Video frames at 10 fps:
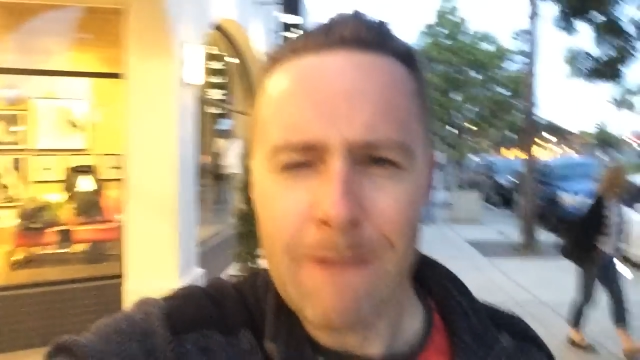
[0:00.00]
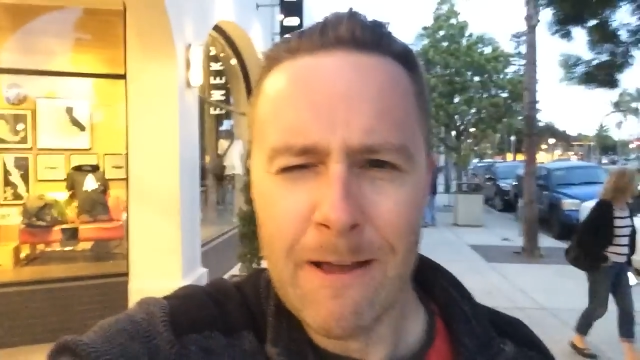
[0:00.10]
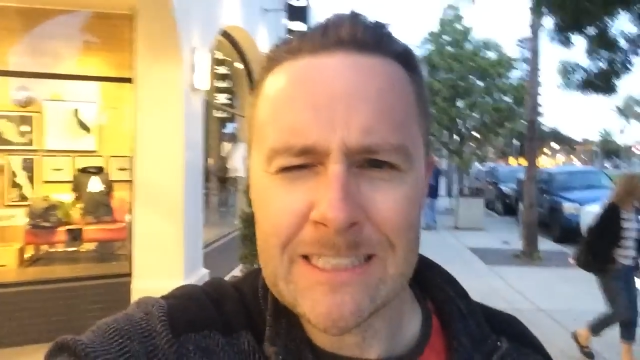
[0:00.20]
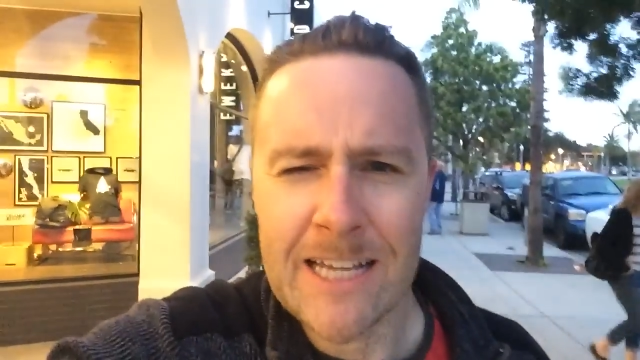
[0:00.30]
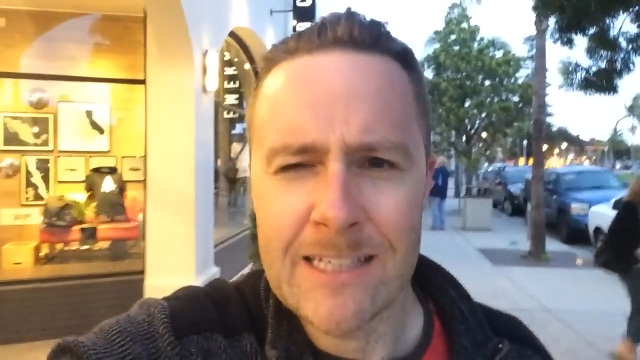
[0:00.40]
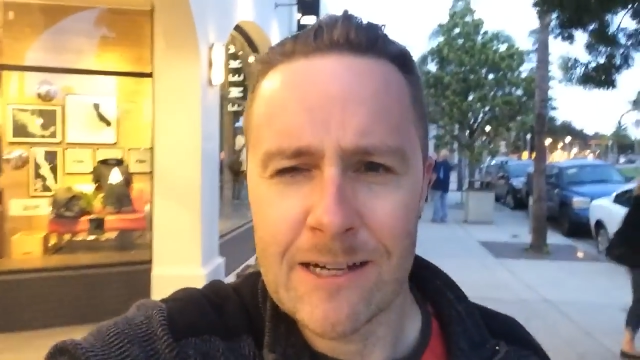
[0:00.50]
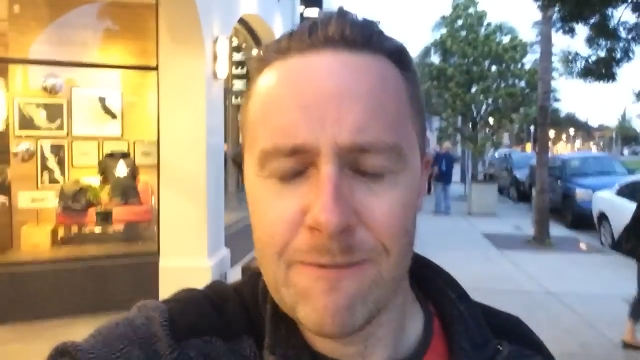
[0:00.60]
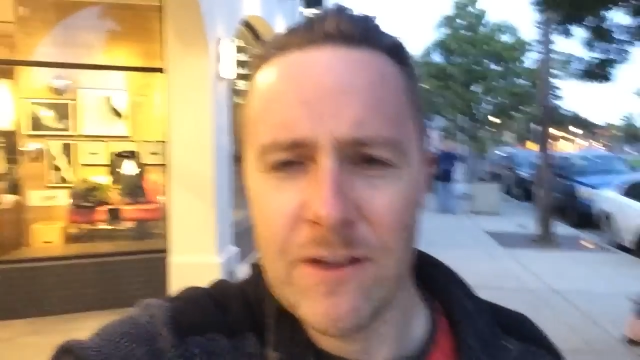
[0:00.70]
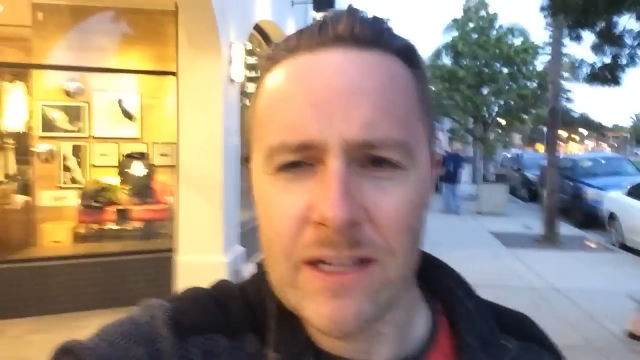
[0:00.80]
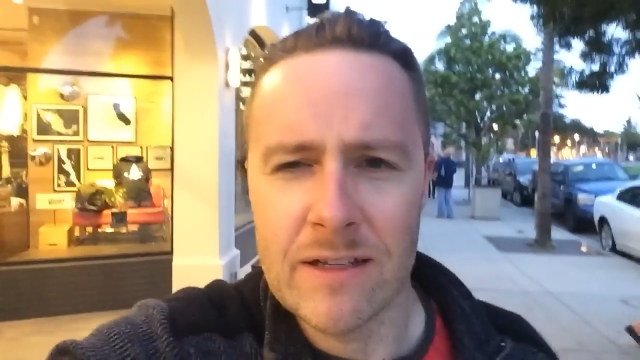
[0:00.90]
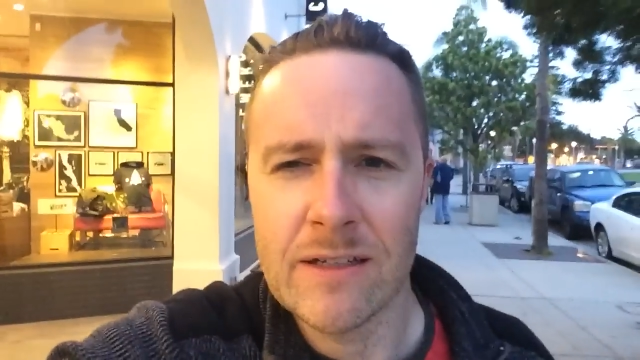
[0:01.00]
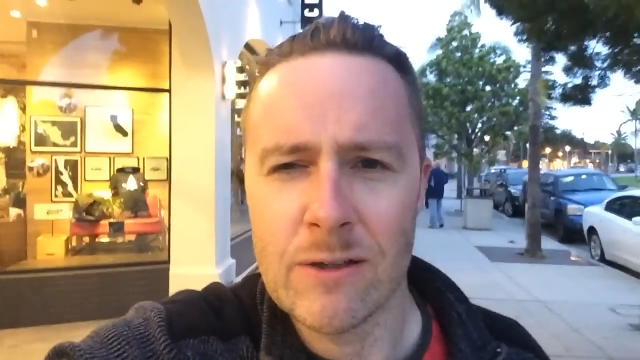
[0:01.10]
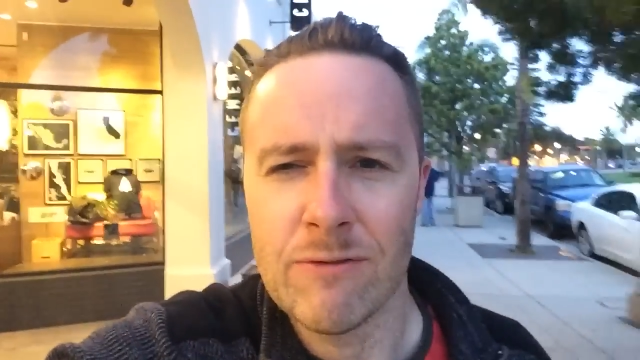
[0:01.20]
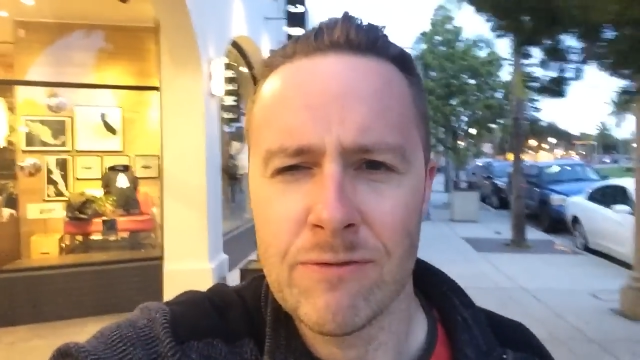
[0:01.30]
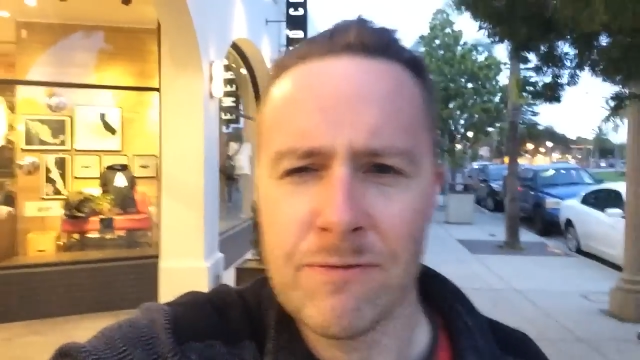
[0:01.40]
I sense that I feel you
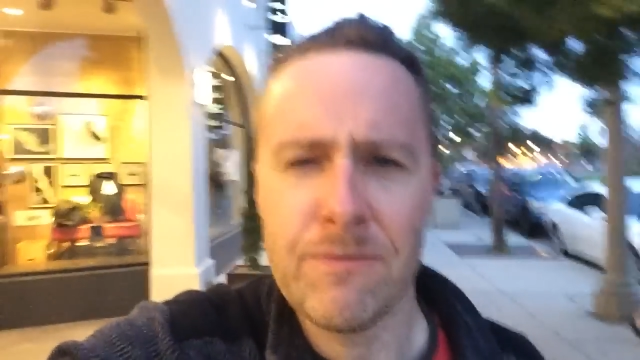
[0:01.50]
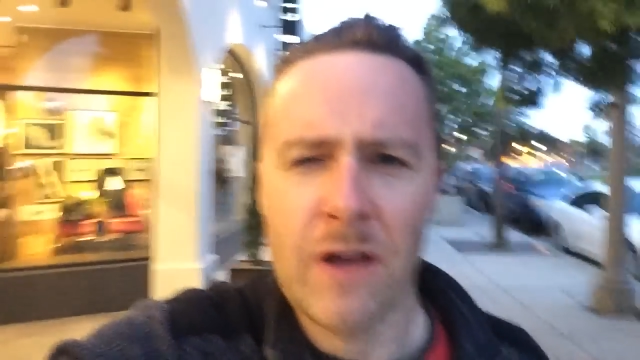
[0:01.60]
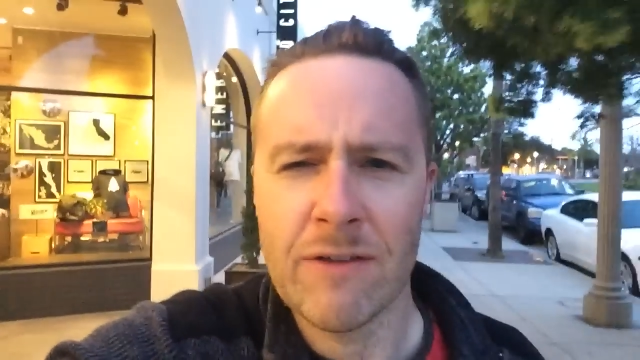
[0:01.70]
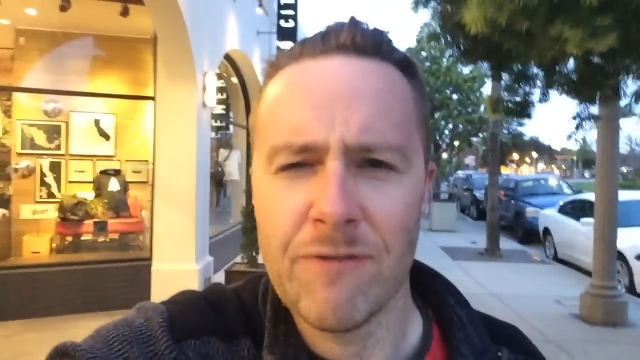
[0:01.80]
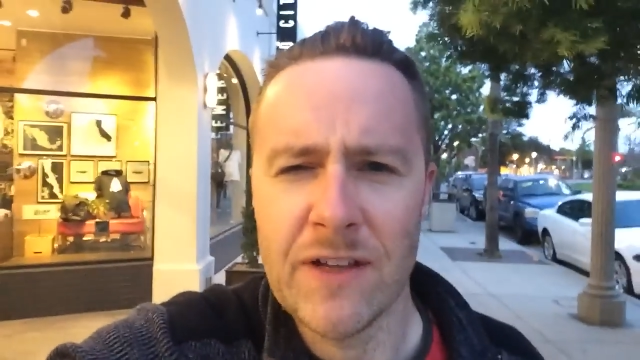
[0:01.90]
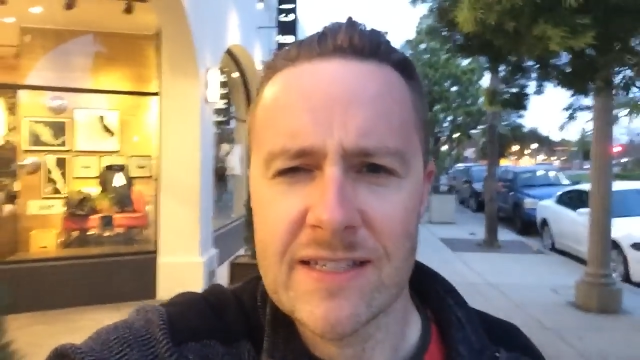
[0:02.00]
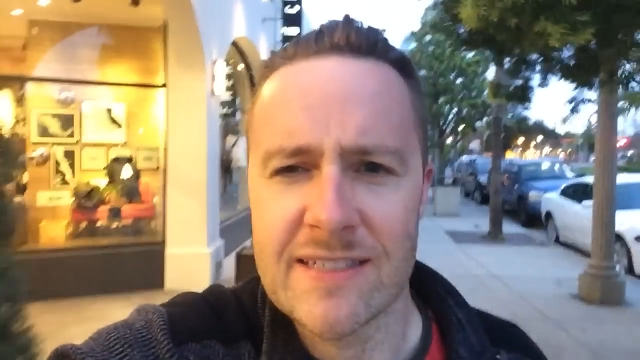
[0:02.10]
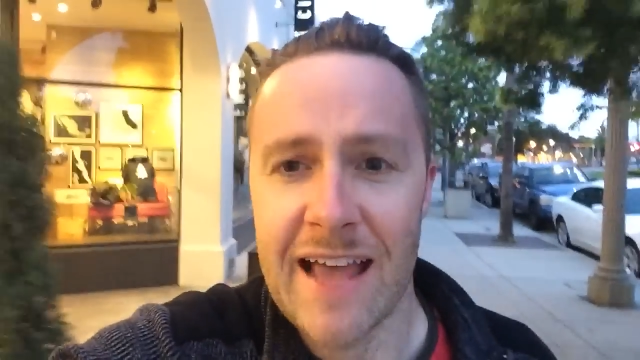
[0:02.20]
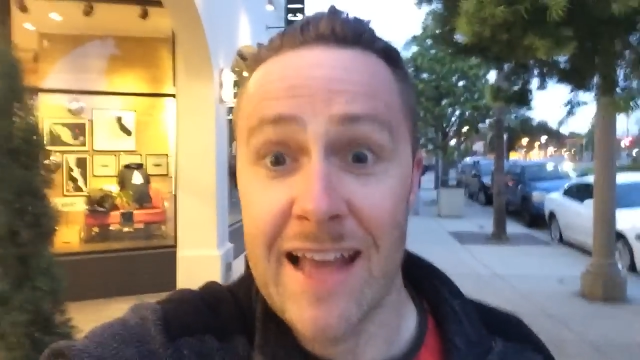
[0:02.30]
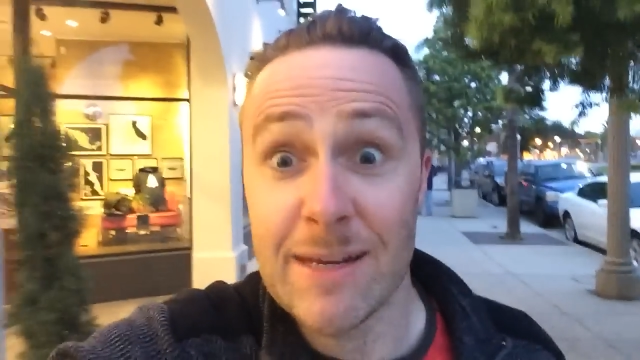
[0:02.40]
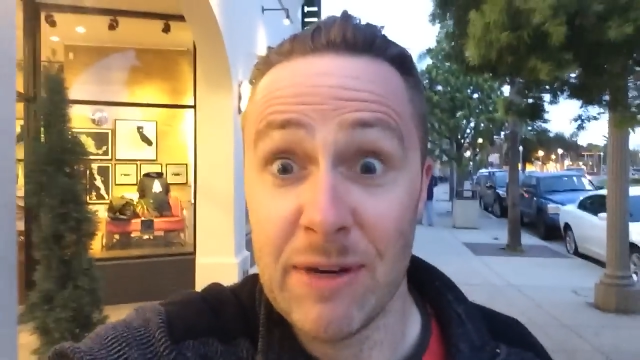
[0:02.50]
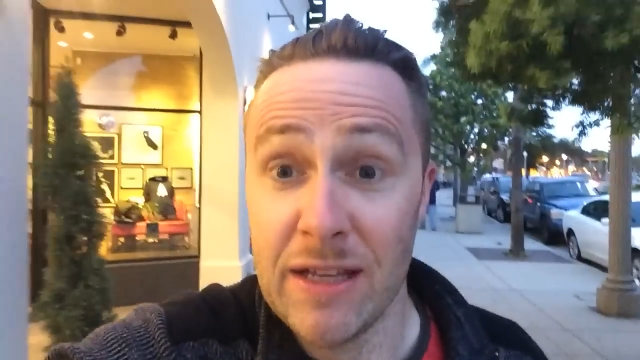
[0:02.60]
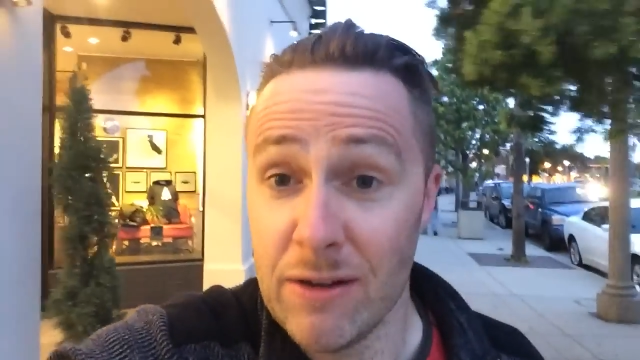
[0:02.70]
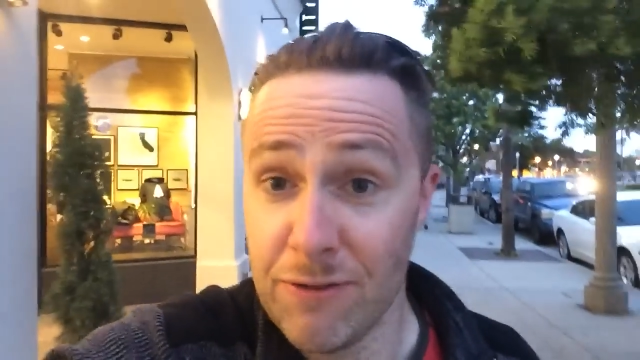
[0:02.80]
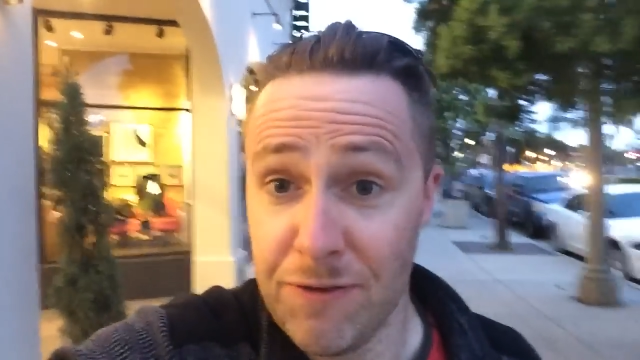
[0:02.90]
can. I can feel sand
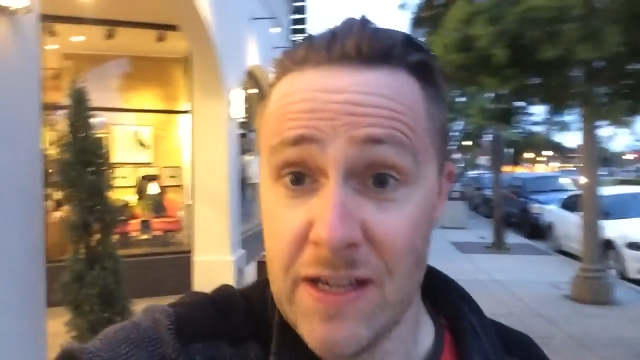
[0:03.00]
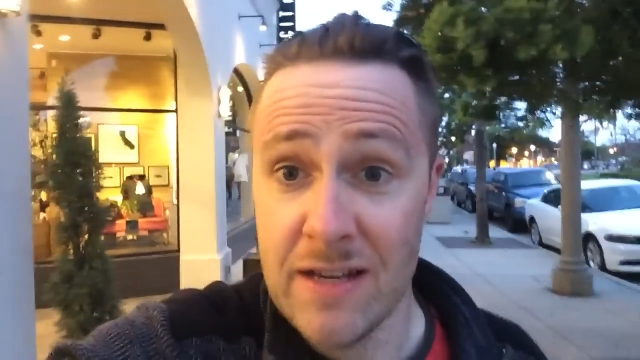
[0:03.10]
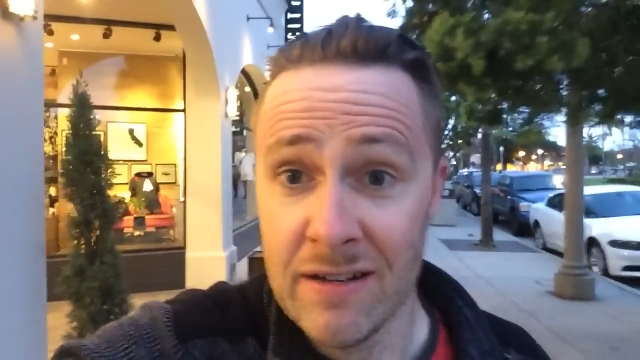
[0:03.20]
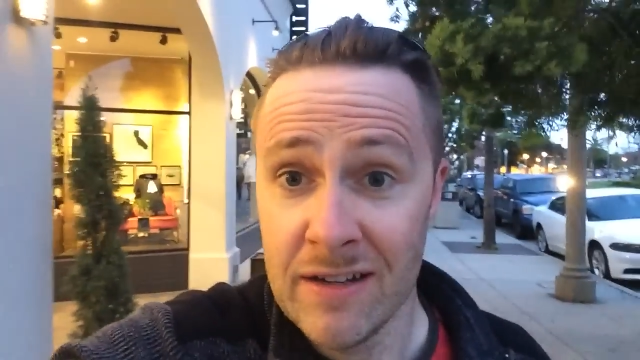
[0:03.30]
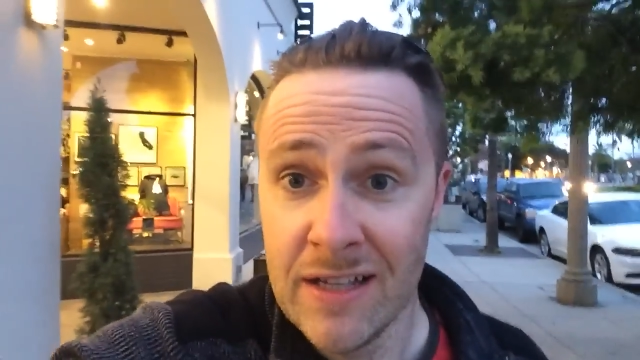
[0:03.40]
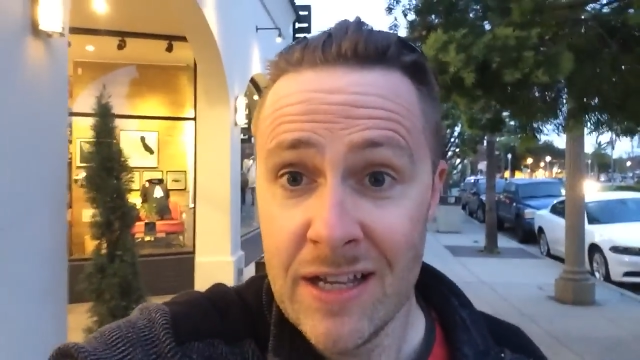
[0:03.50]
beneath your feet.